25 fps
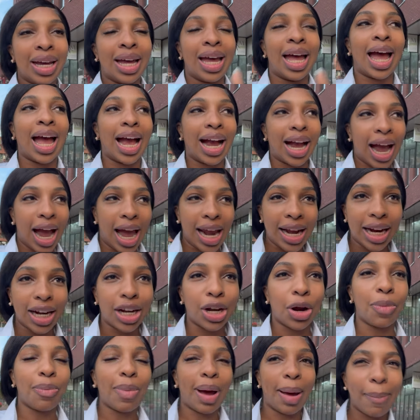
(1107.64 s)
I kind of know
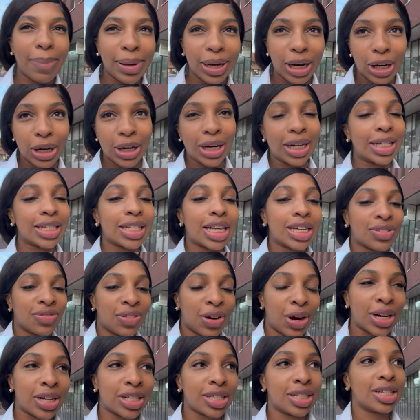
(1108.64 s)
my bearings as far
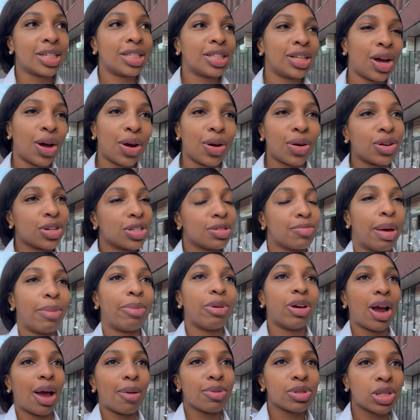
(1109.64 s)
as this goes. Maybe
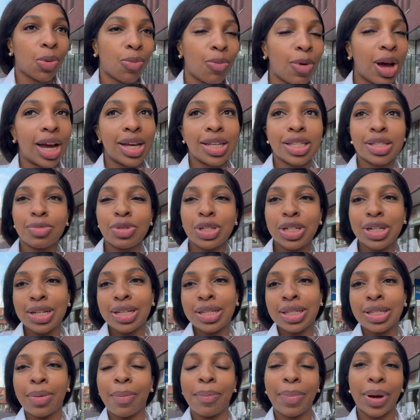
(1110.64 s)
grab some wine, some cheese,
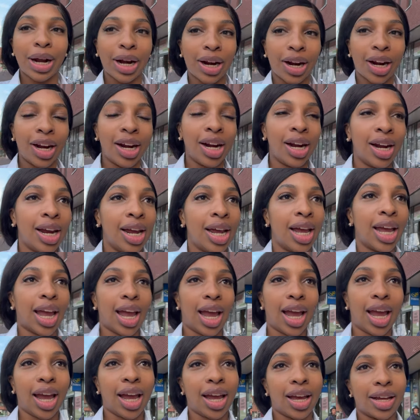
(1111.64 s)
some butter,
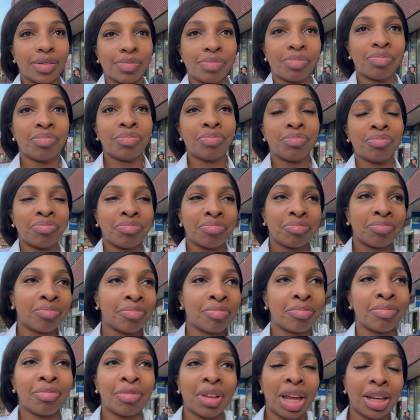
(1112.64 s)
and
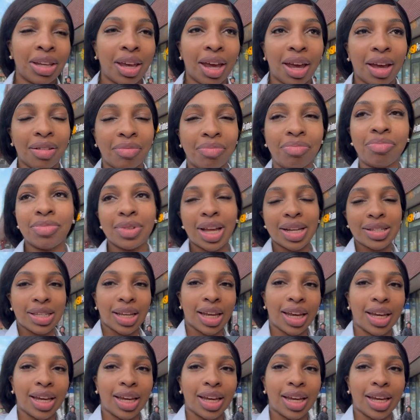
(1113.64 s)
yeah, that's it.